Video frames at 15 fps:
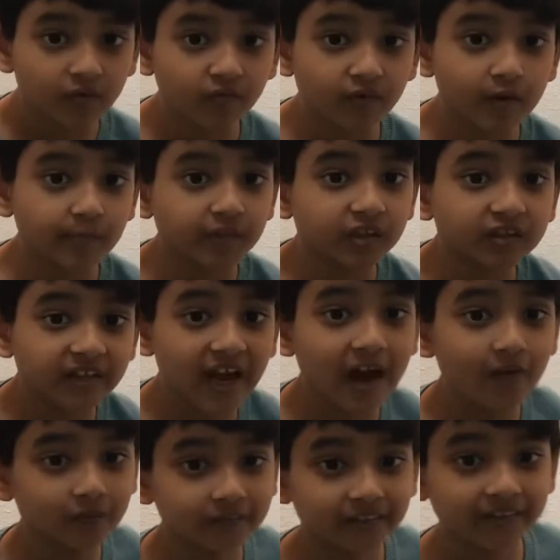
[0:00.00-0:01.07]
from the
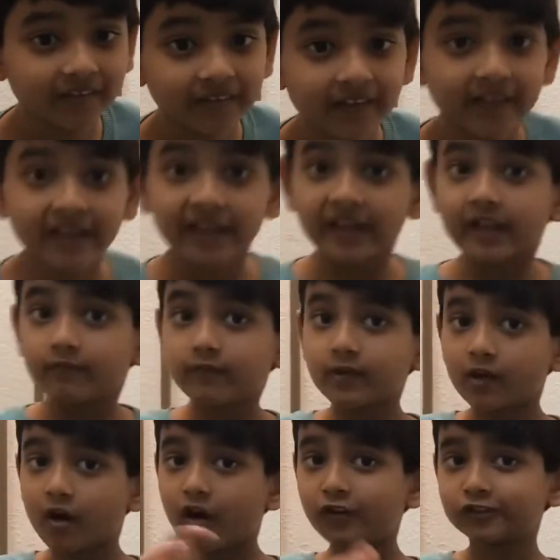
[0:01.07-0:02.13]
ground.
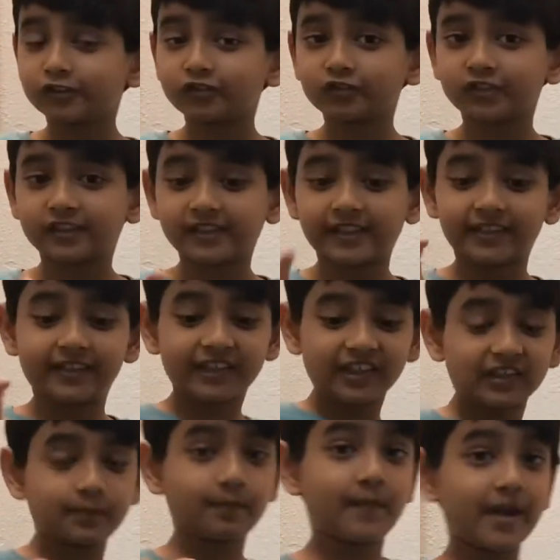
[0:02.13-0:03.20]
We'll also see
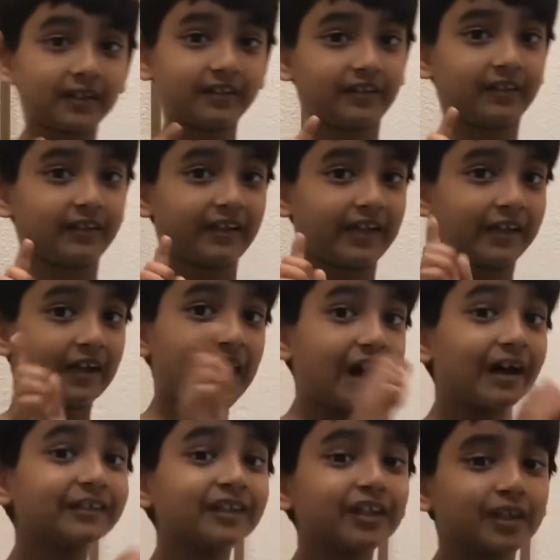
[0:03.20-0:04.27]
this method in
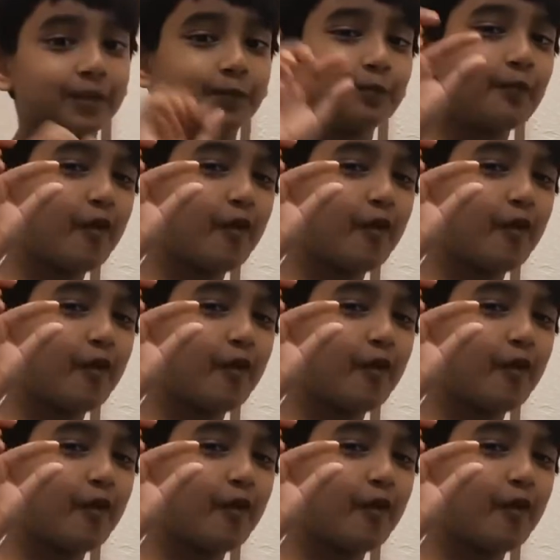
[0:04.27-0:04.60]
another small